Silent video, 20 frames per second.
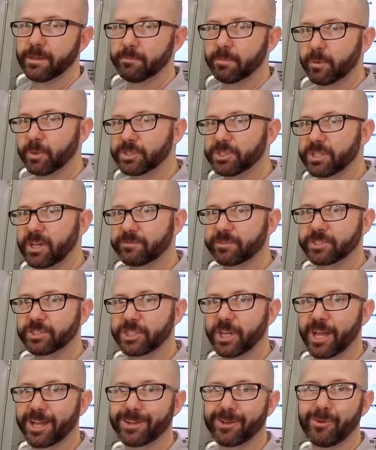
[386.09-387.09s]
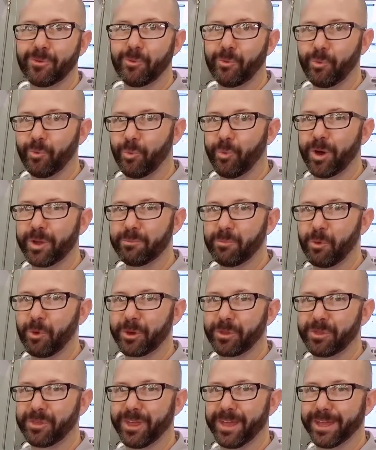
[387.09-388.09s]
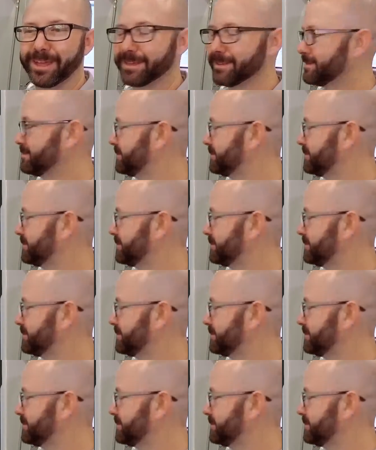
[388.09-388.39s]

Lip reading: But we still have to check one more thing.